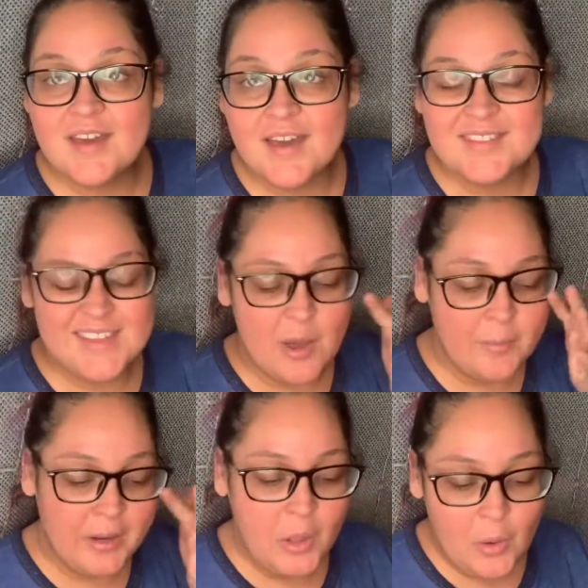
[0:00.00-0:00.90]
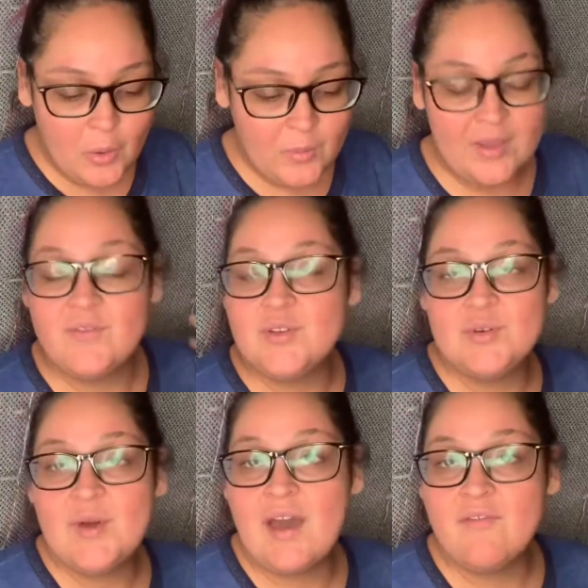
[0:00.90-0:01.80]
got down below if you
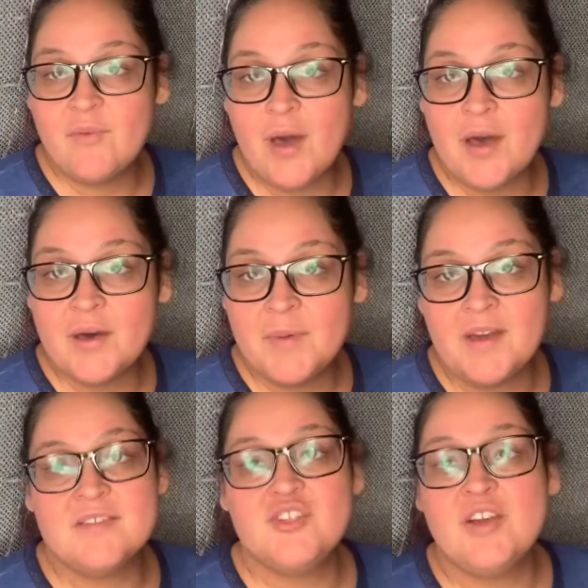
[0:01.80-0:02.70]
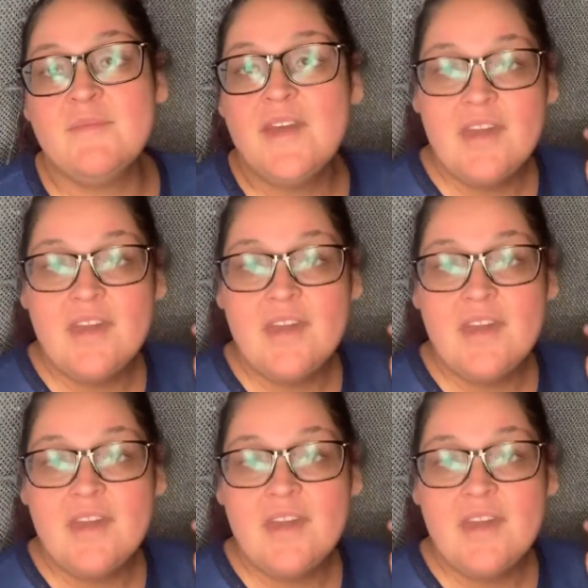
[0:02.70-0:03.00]
do have Boxycharm.